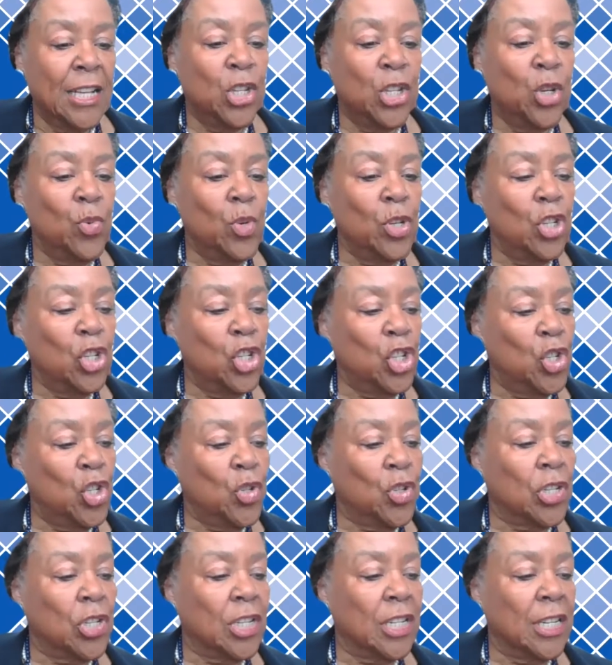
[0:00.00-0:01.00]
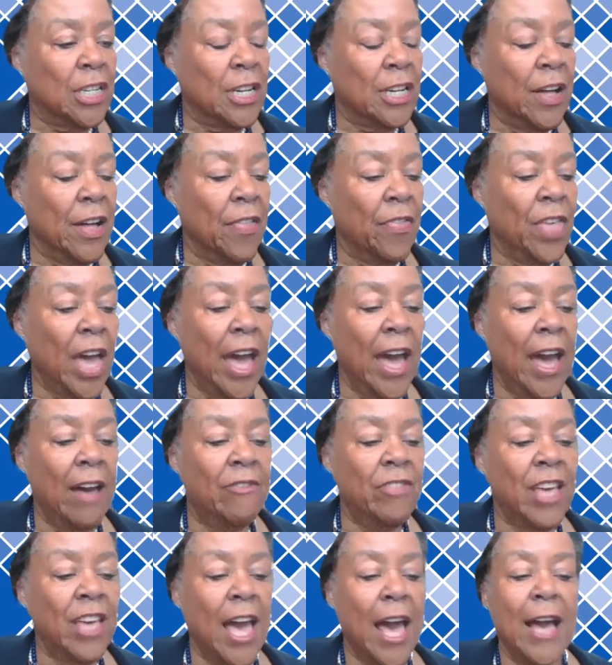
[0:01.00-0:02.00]
to ensure they
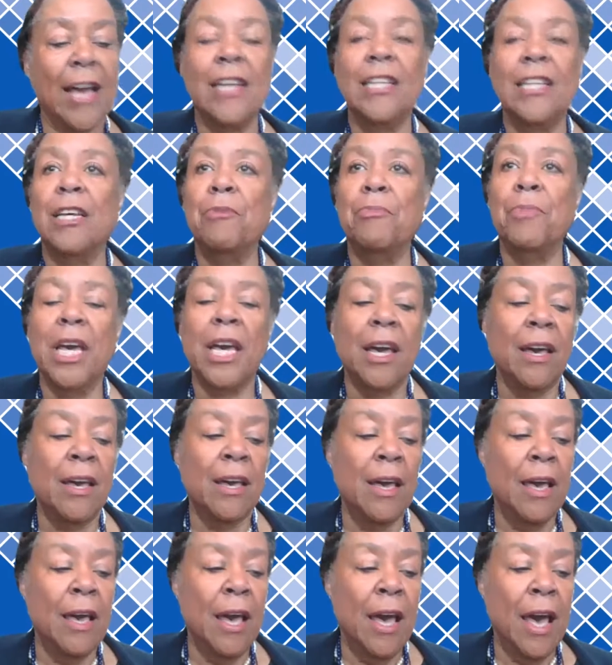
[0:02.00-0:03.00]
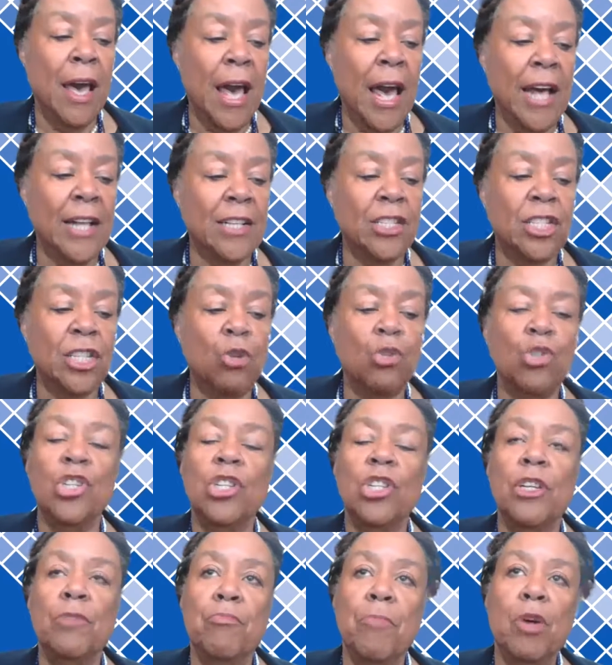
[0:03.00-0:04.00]
have the academic and
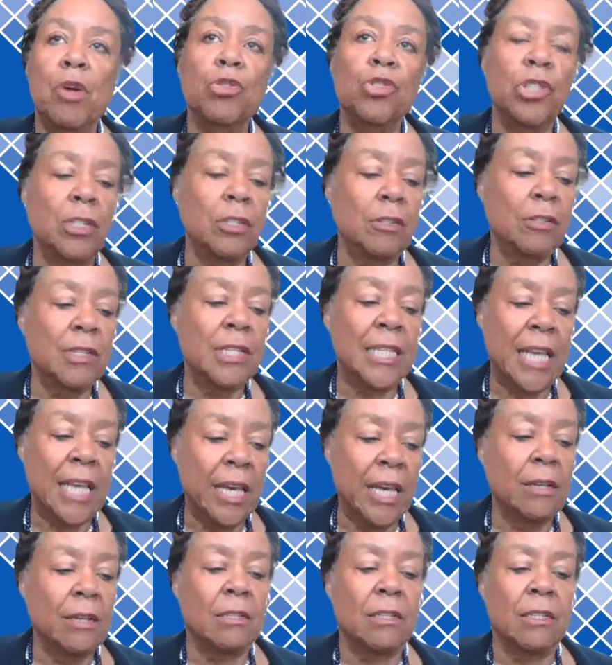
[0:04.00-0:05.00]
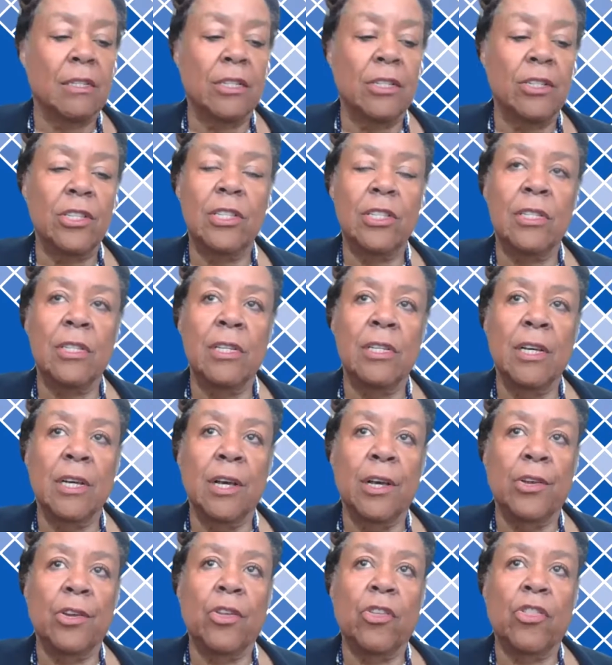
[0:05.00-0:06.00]
social emotional skills
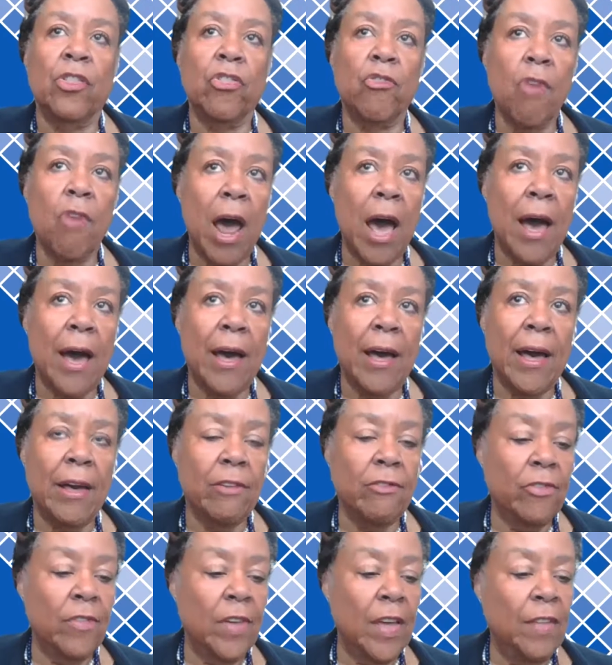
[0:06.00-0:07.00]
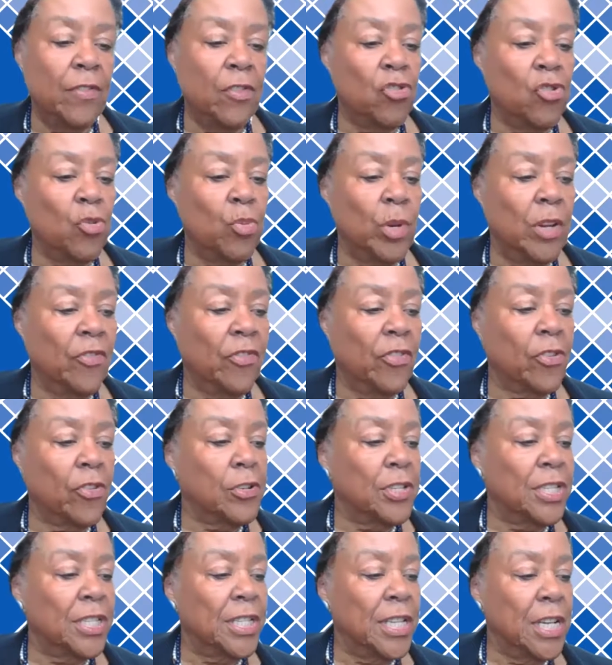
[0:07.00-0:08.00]
to thrive in the
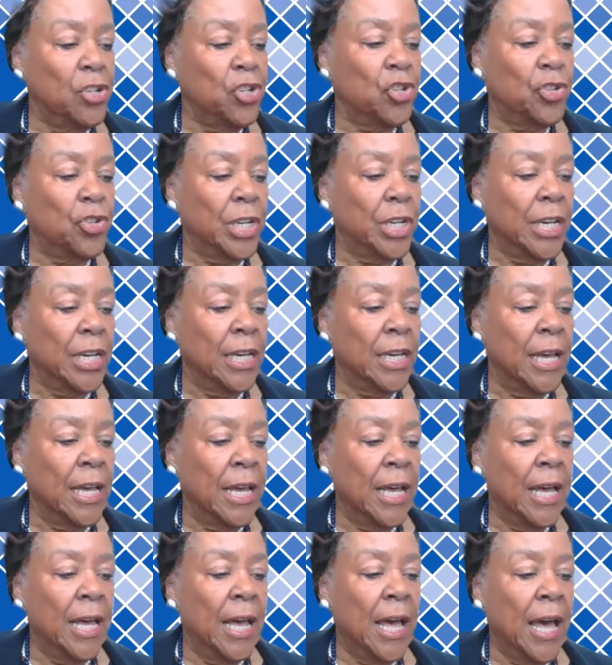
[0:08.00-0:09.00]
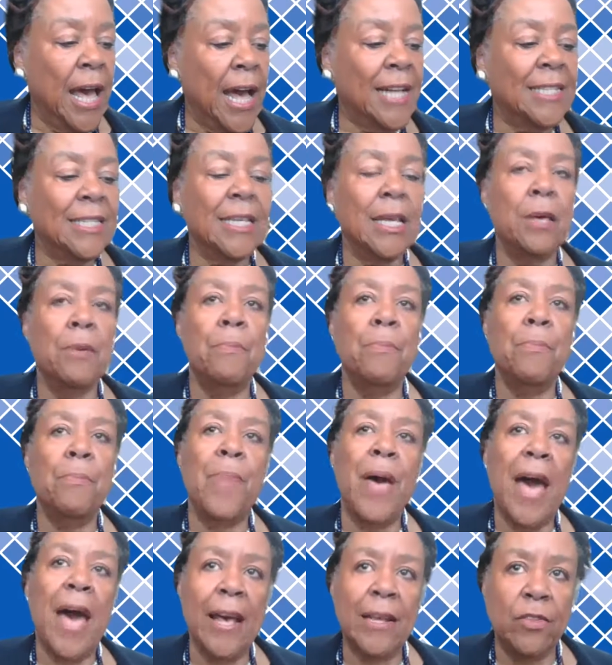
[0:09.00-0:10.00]
21st century as
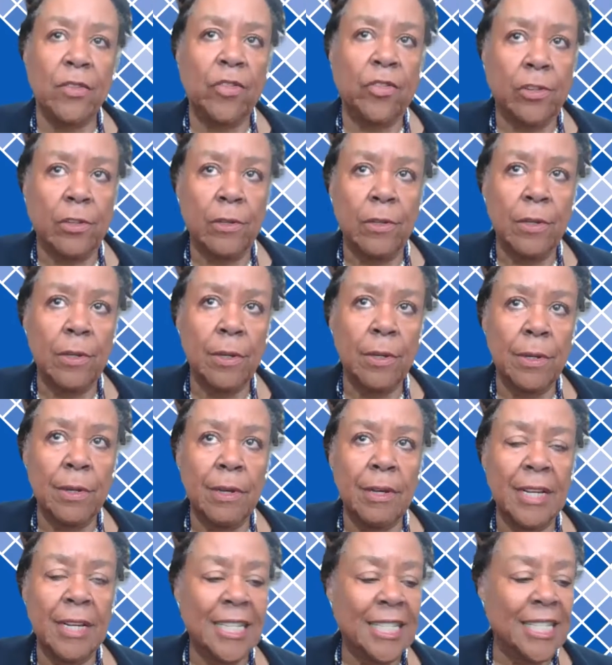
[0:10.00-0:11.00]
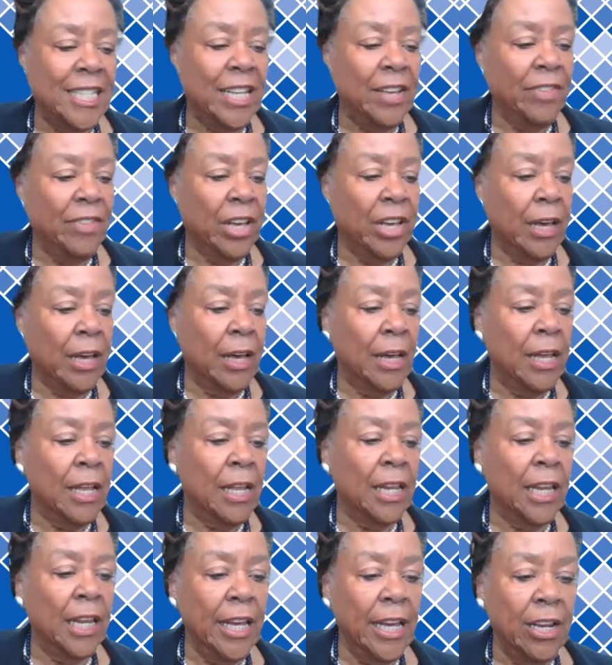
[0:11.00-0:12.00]
impactful civic
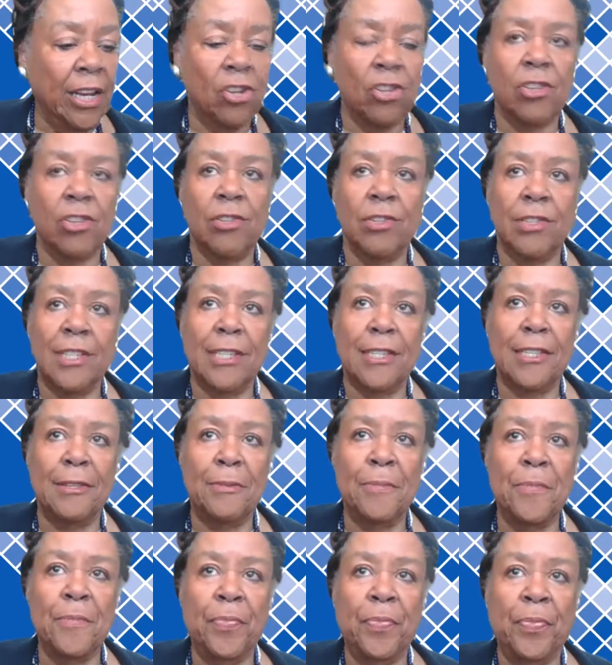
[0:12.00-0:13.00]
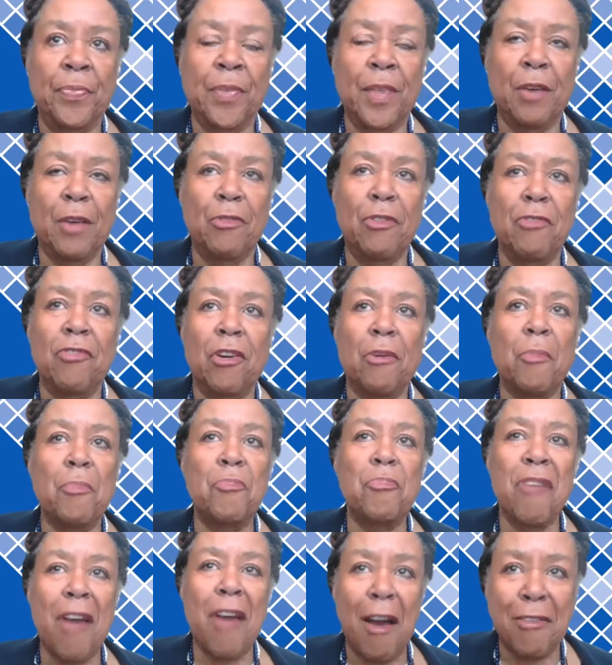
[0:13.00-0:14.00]
leaders. We're very
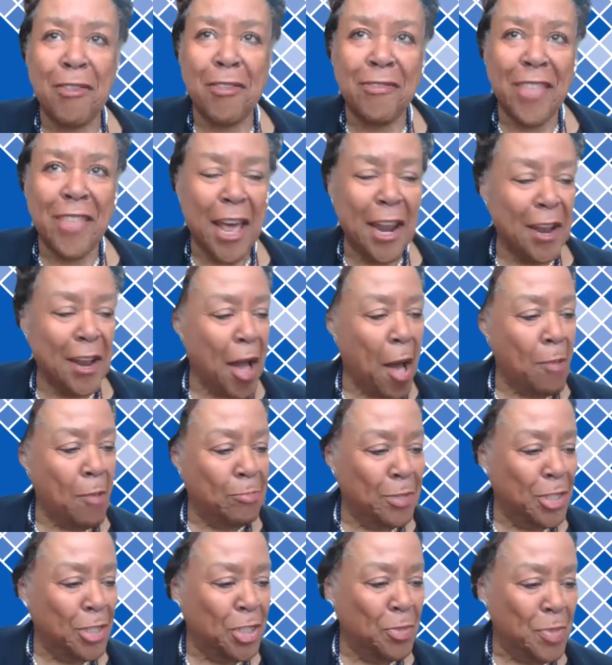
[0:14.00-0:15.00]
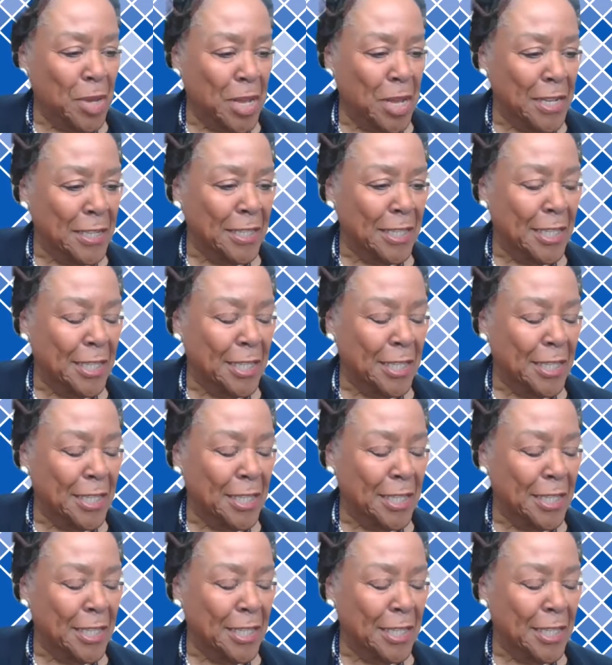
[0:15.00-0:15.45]
proud of that accomplishment.